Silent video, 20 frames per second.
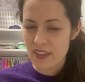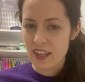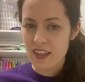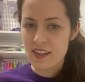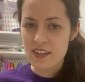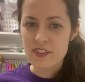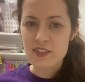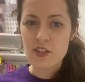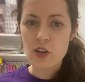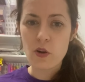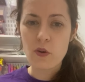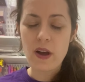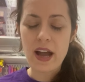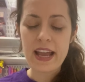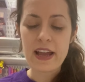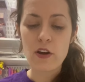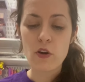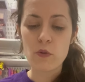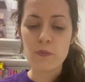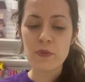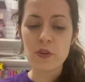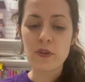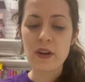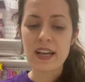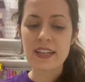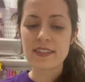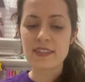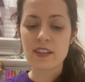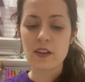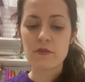So I hope you
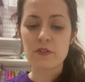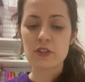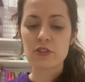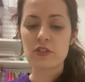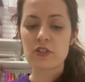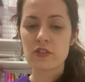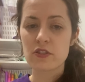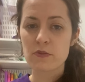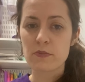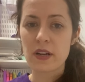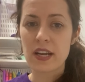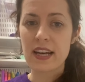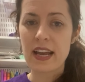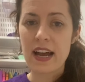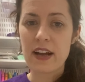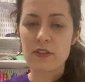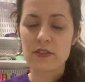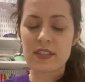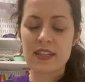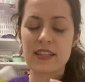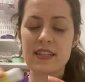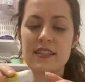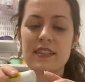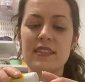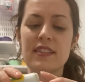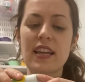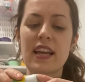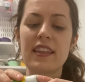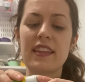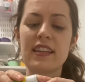guys love your gingerbread
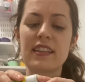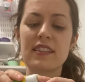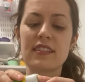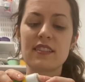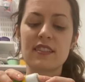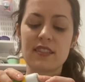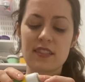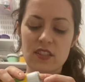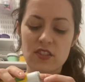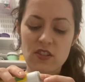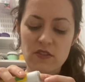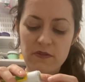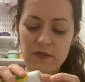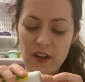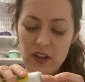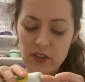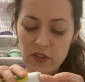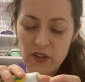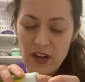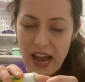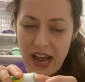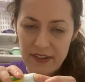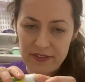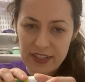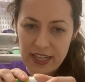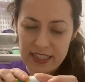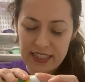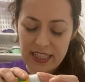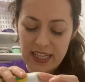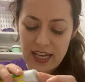houses. I think this is such a fun craft
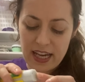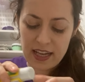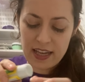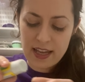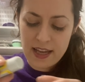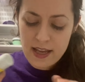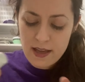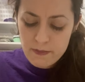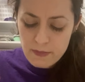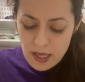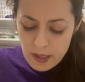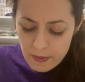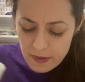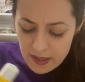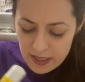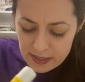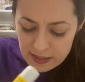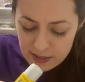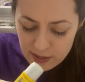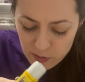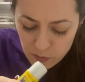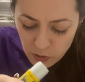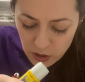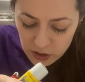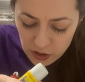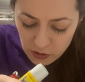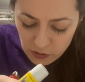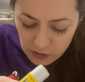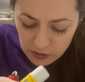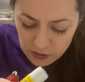idea. Maybe this is one
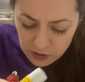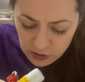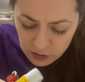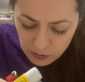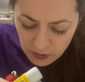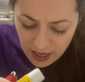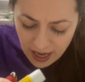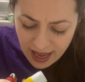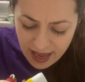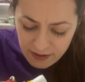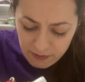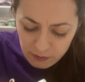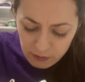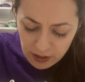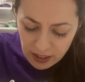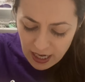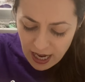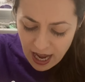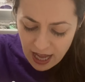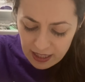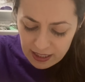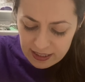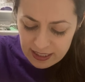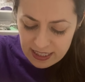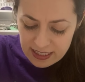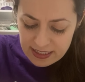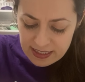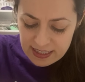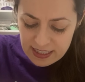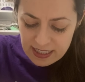you could do every
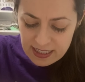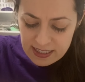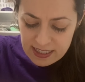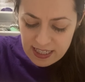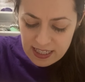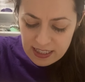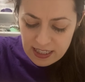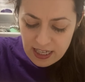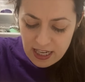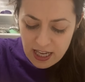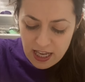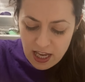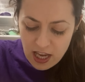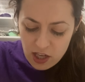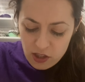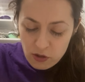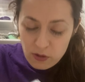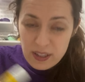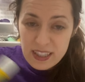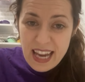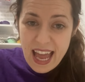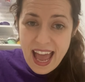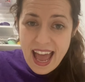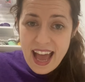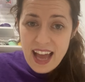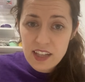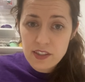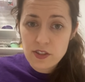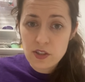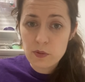holiday season, and you can
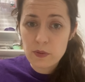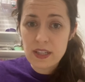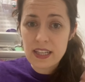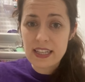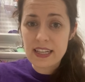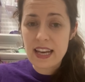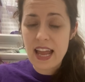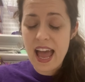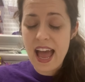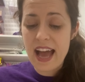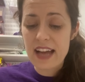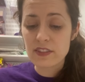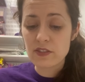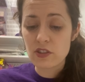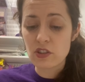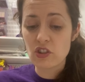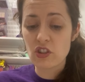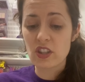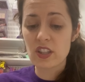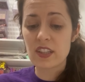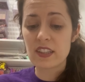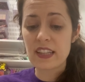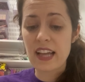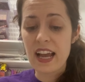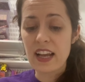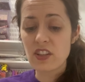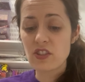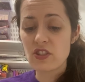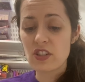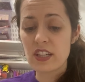add to it and add to your
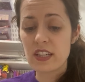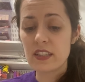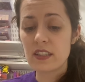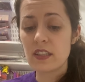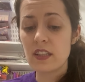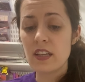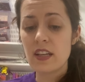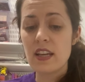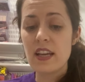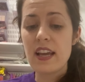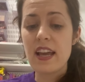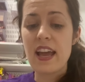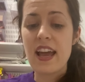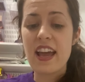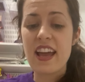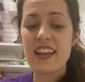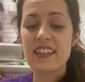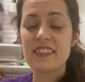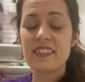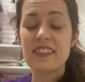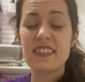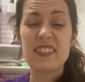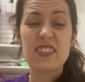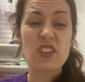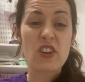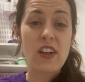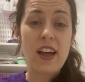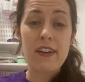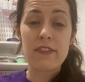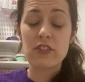collection, and
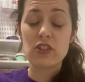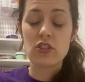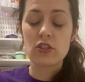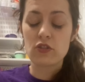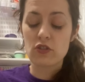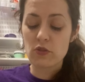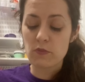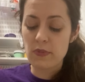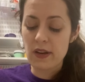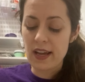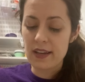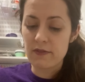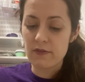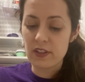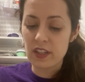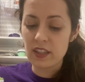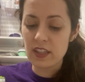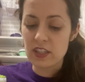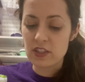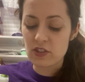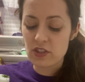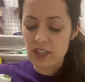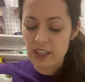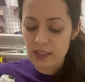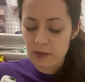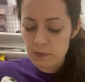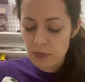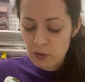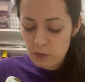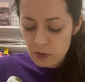you'll have a gingerbread village. That
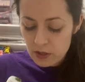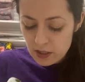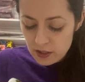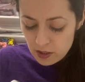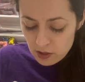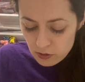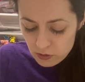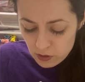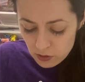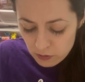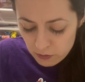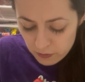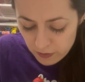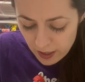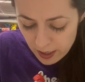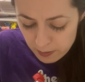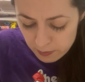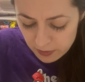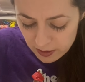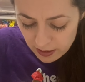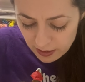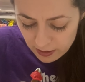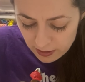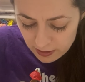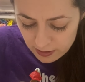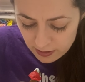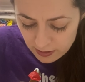could be one of your new family